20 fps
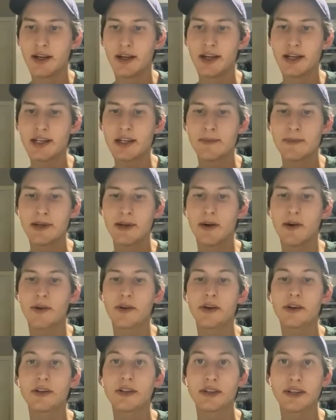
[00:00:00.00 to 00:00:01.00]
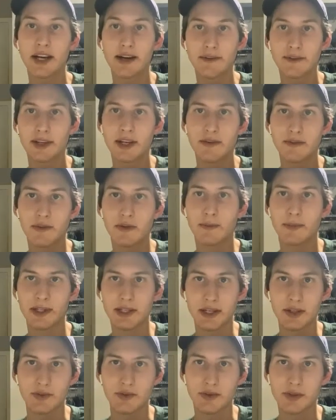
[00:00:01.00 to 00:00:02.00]
it can be harder to navigate for
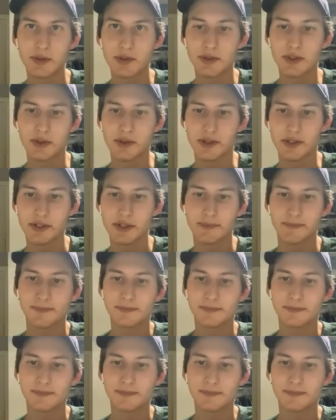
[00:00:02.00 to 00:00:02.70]
potential users,